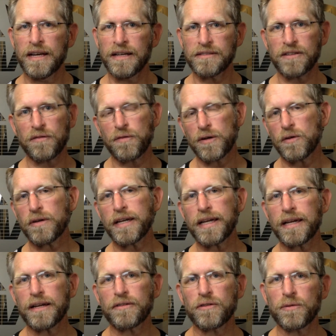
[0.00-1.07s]
So if we're
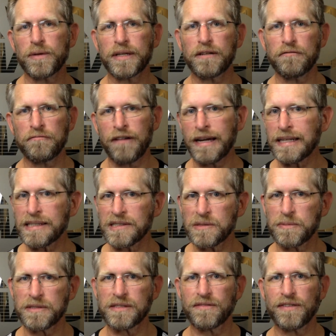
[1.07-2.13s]
looking at doing running
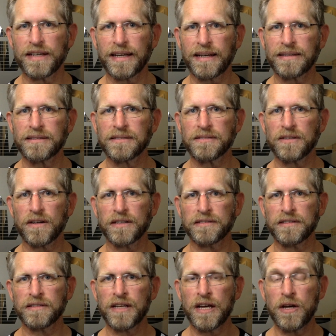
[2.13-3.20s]
specific
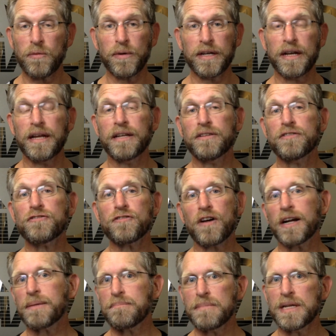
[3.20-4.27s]
exercises, we need to
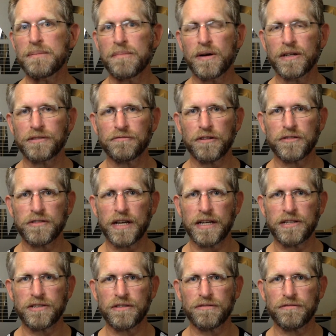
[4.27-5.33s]
try to minimize
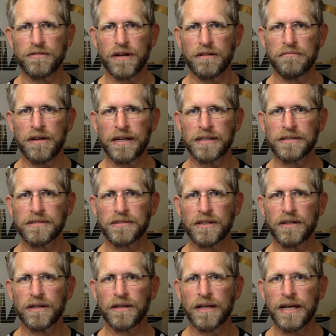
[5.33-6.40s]
rotation through our running
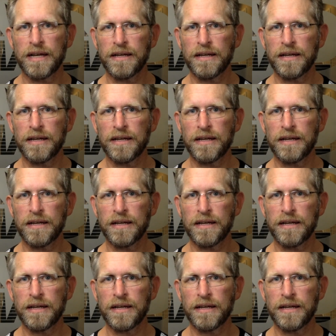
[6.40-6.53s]
style.